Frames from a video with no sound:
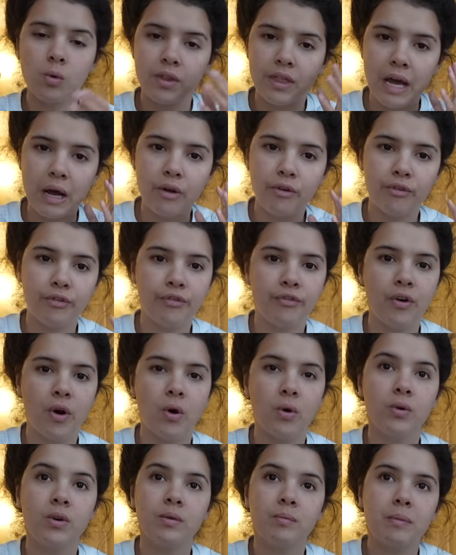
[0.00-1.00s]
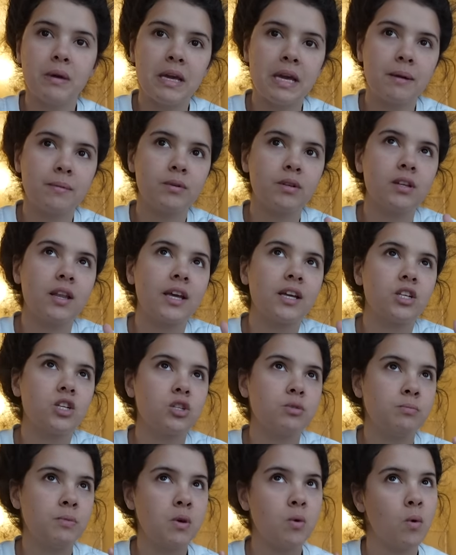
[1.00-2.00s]
without phone and being able to, like,
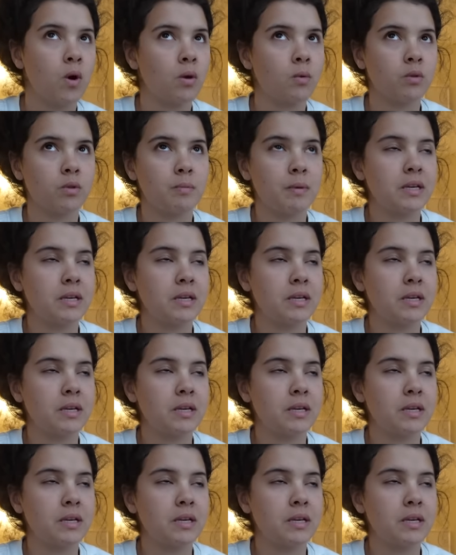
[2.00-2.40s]
just be one with